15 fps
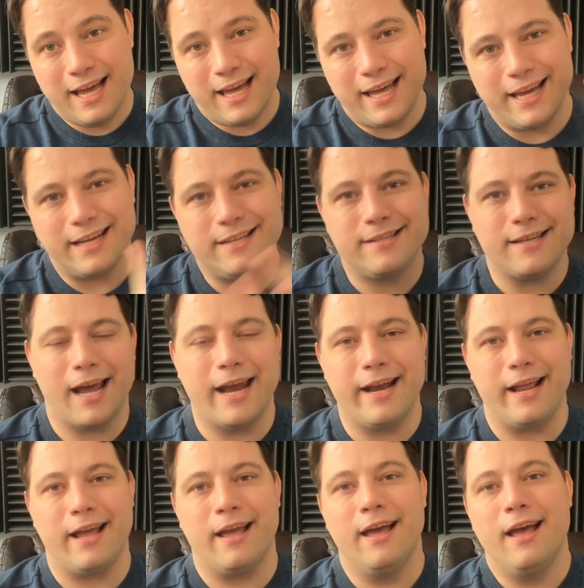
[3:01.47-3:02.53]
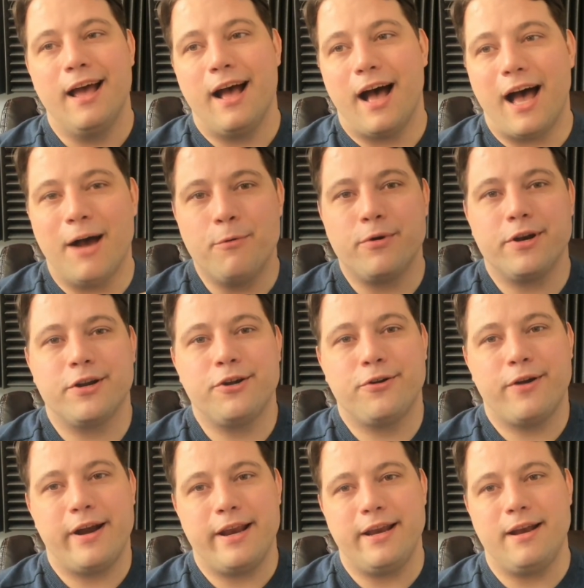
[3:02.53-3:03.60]
exciting. I want to
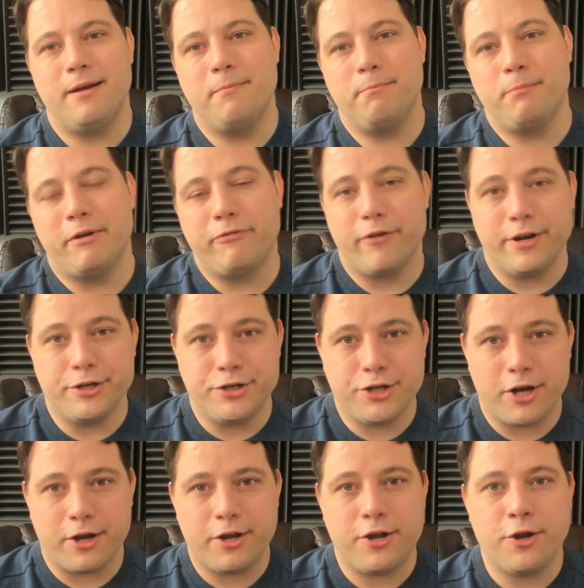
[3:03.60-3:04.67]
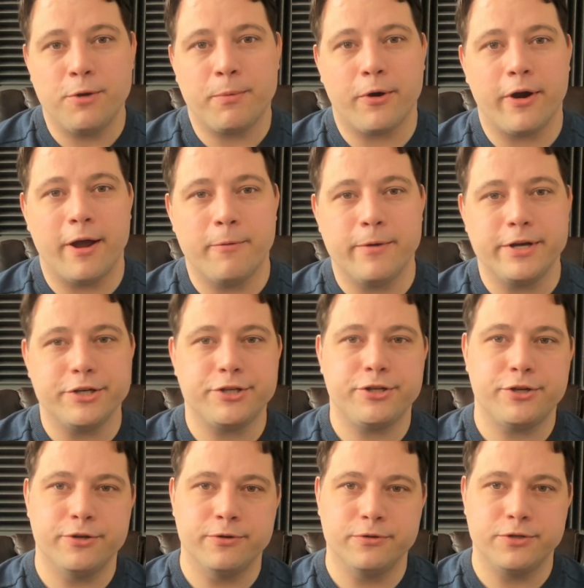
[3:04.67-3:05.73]
credit my friend Chuck Huber I went
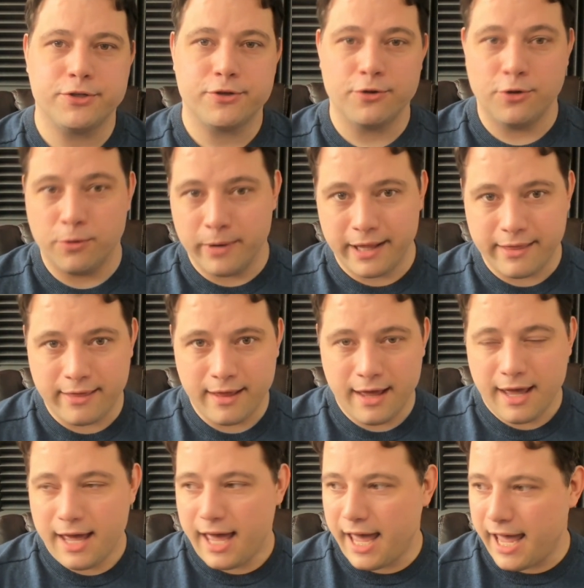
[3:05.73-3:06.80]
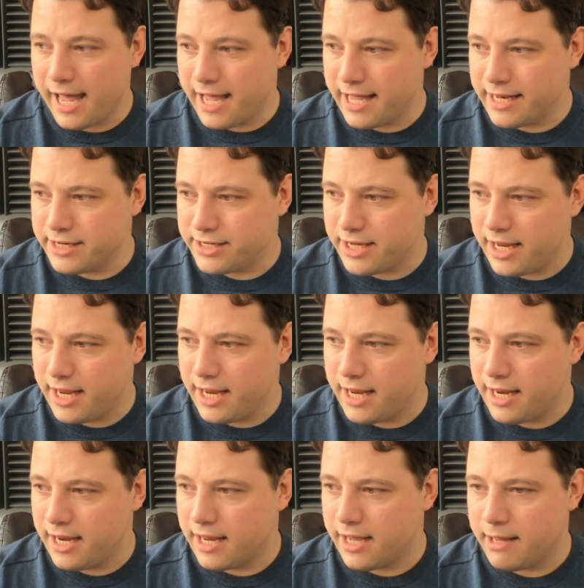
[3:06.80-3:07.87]
to school with, and
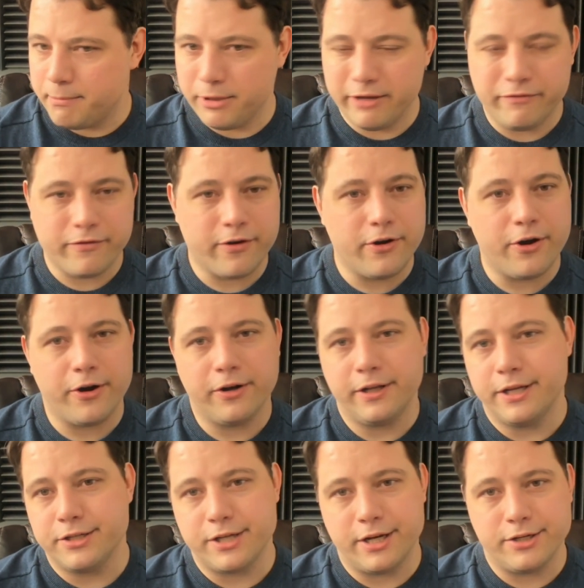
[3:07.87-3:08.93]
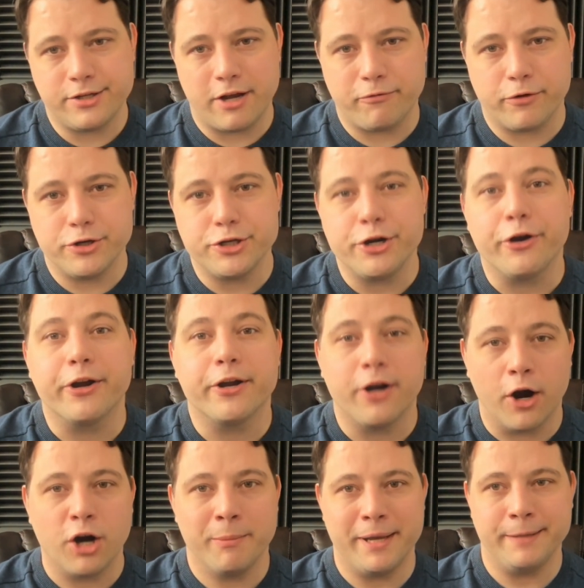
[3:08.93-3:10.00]
he, I believe, currently is a software engineer at
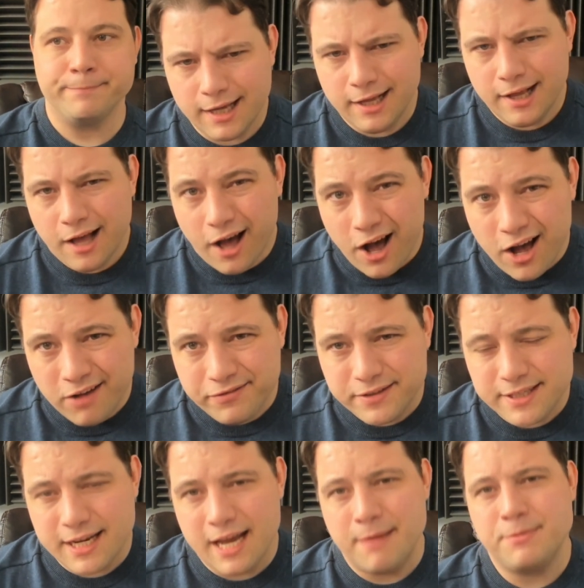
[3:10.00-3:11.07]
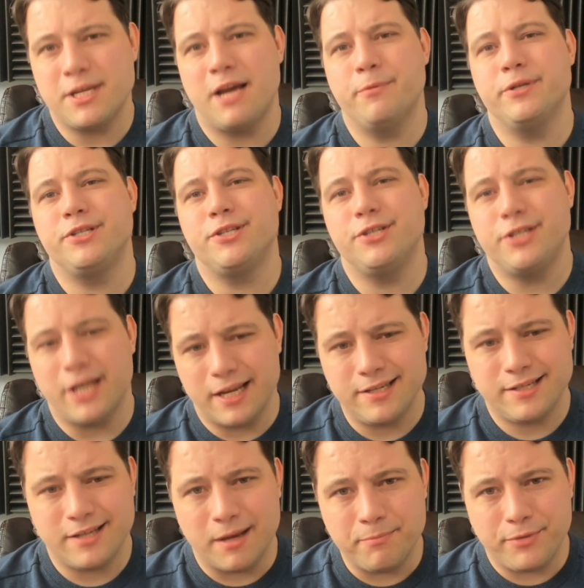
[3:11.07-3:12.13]
Garmin. Oftentimes I would
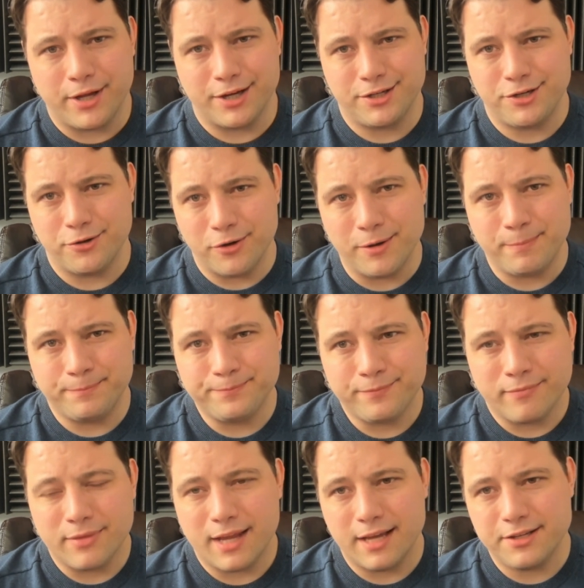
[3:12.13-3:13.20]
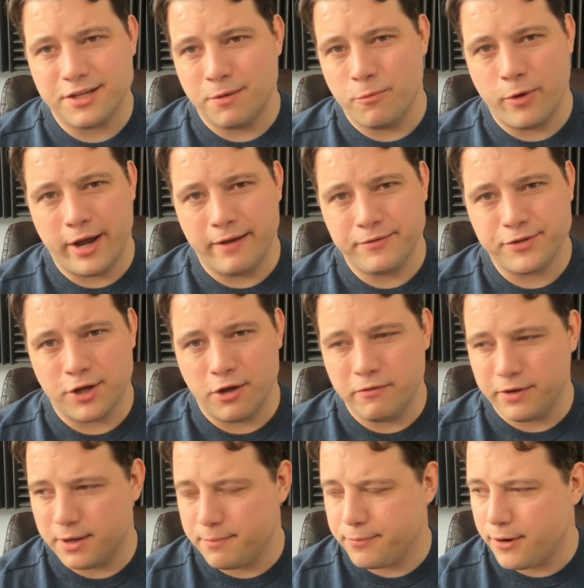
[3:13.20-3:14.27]
suggest something to him, some way of
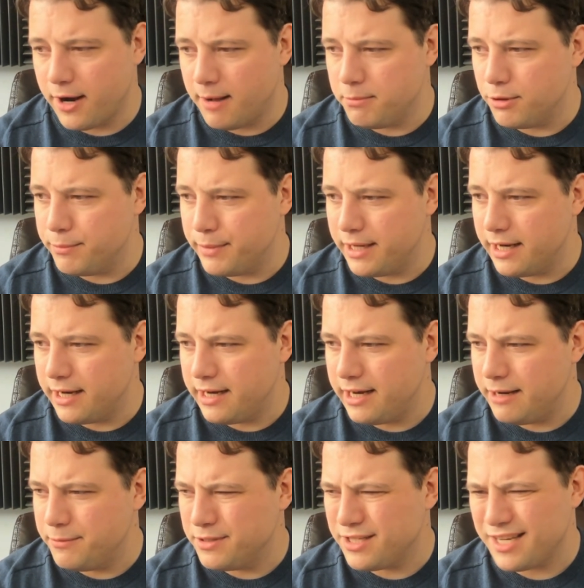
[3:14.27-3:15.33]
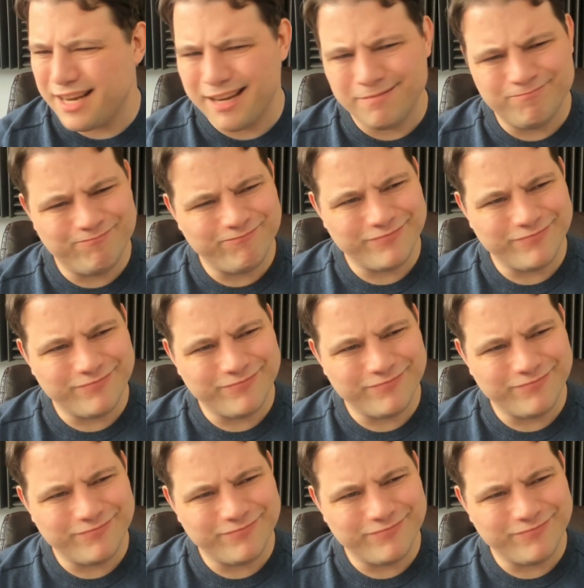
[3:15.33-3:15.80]
solving a problem, and he would say,